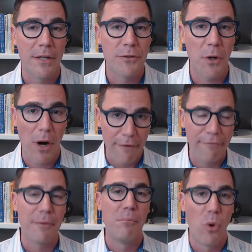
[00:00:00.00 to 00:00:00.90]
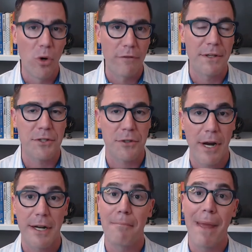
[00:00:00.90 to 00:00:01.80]
to offer more of this
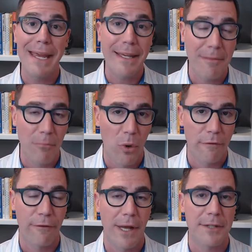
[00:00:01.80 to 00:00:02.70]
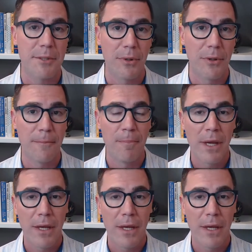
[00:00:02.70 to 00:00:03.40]
training, making it more flexible.